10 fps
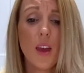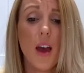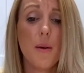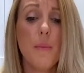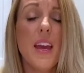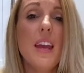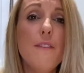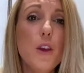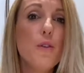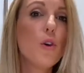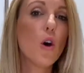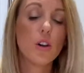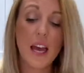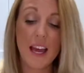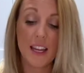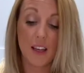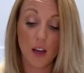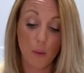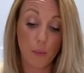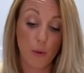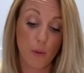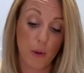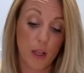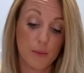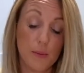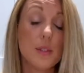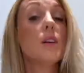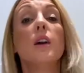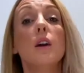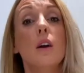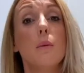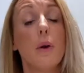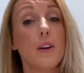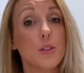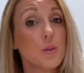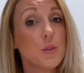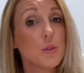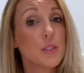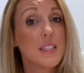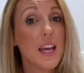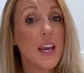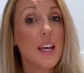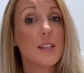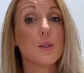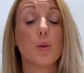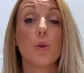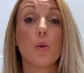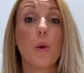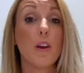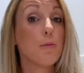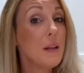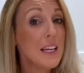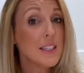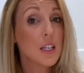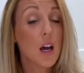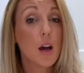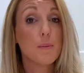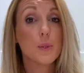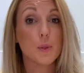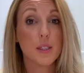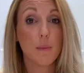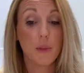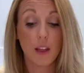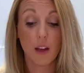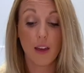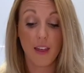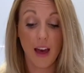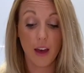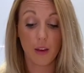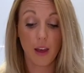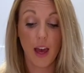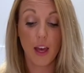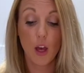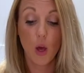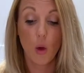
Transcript: If you've got any gum problems, periodontal disease, or you're aware of bleeding gums or something like that, okay,